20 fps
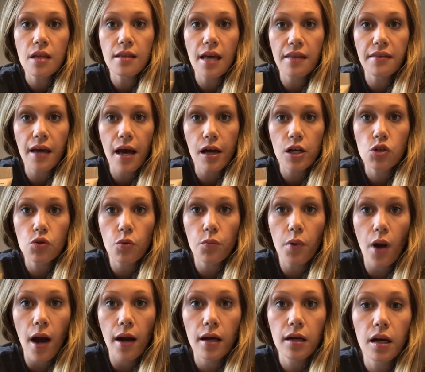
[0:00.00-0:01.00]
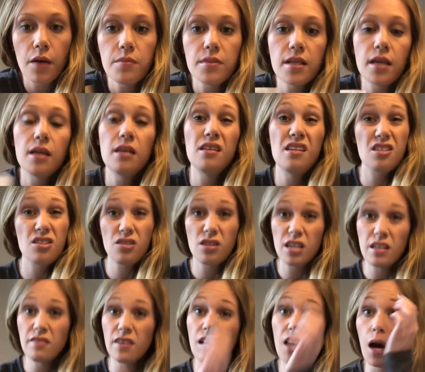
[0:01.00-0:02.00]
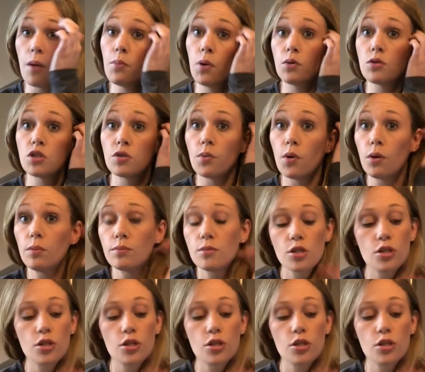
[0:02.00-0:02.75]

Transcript: that the actual product comes in. These are even compostable.